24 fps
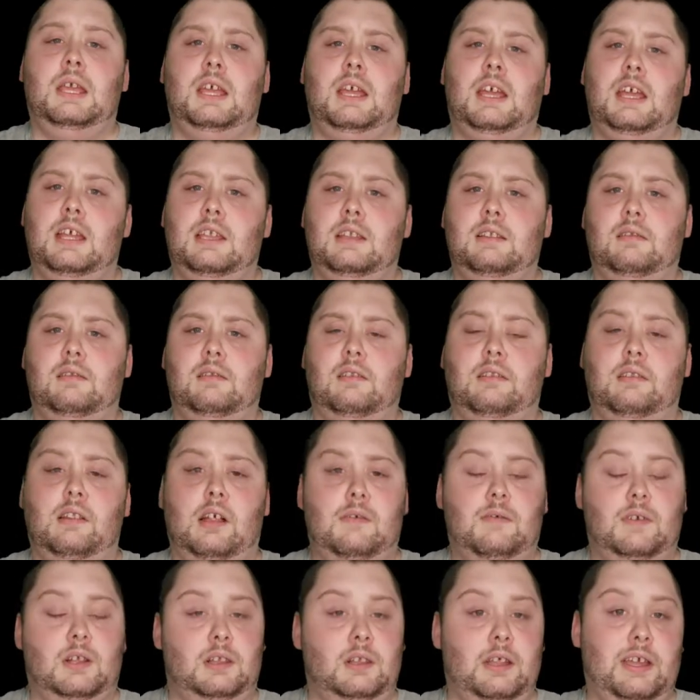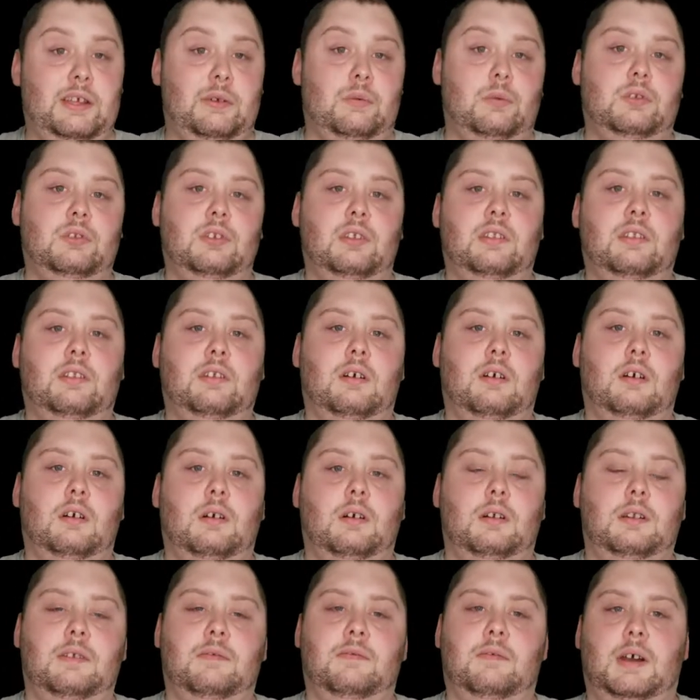And Slavic languages
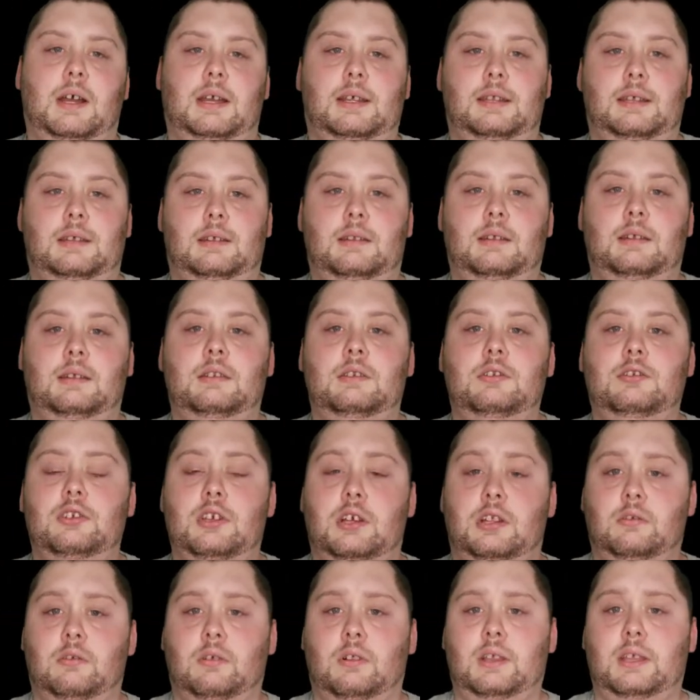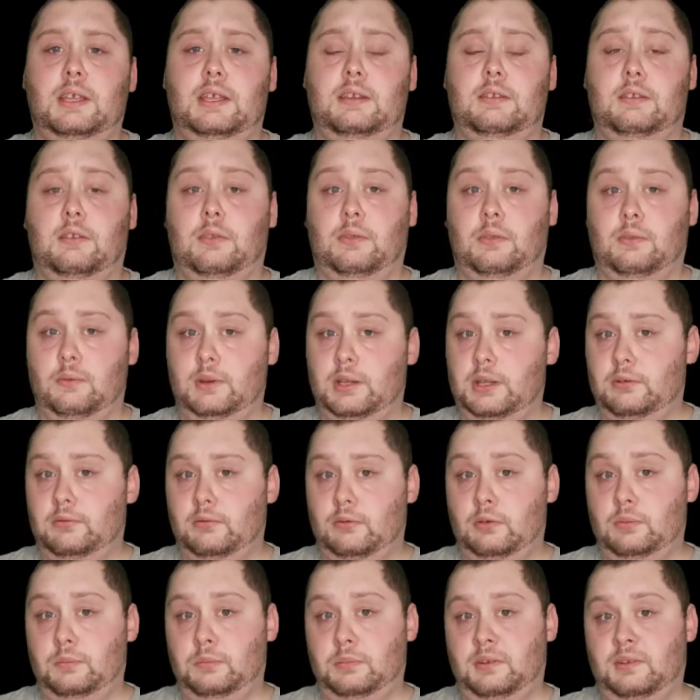are divided generally into three
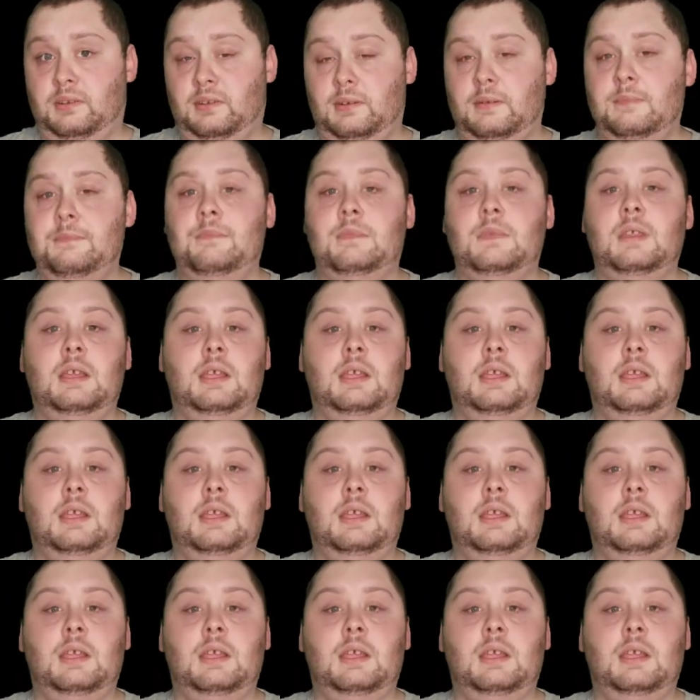groups.